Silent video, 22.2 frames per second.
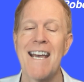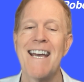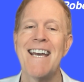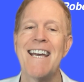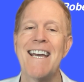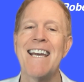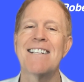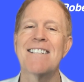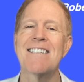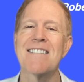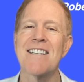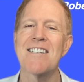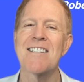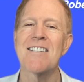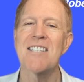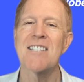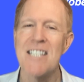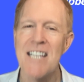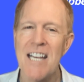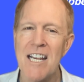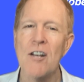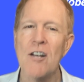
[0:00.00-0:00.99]
It's the
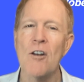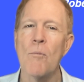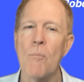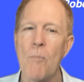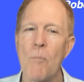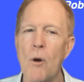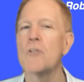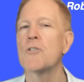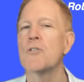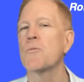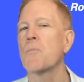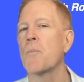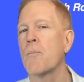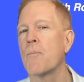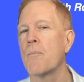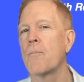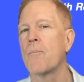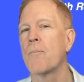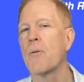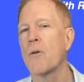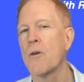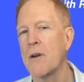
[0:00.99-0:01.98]
single most
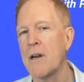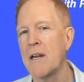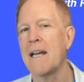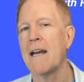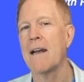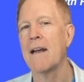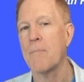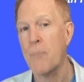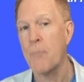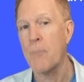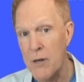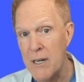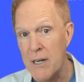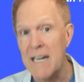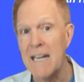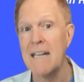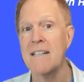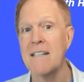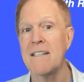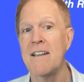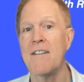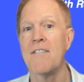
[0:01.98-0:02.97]
predict,
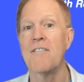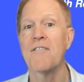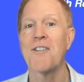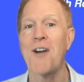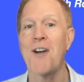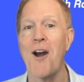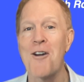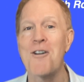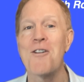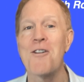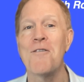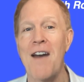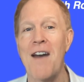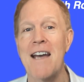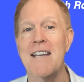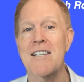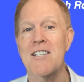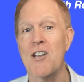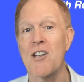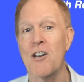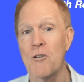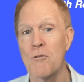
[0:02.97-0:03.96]
predictive
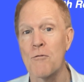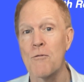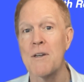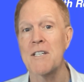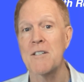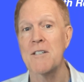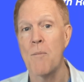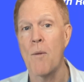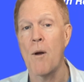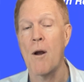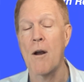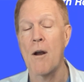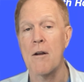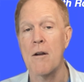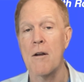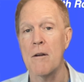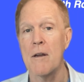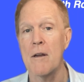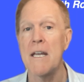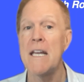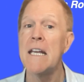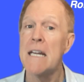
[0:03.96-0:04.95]
cardiovascular risk
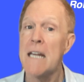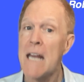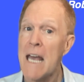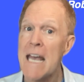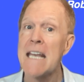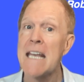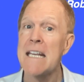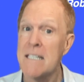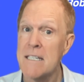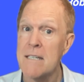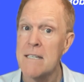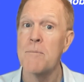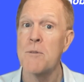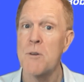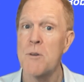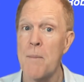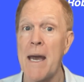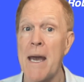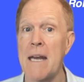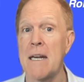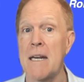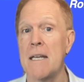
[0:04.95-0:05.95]
marker in
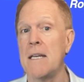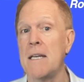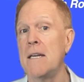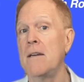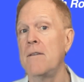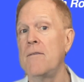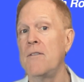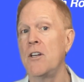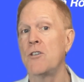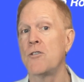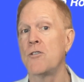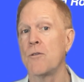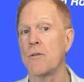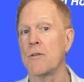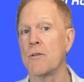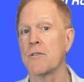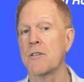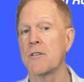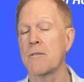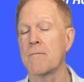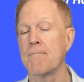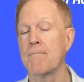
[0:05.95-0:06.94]
asymptomatic
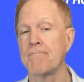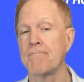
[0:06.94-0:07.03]
individuals.